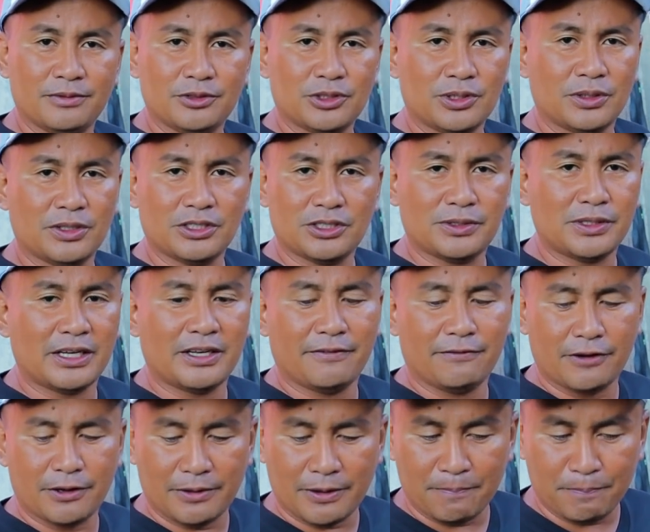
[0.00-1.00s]
So it's really
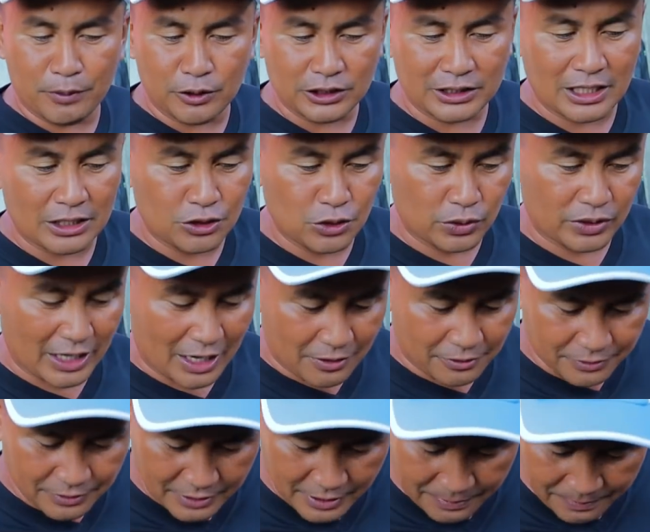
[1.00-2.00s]
very important to count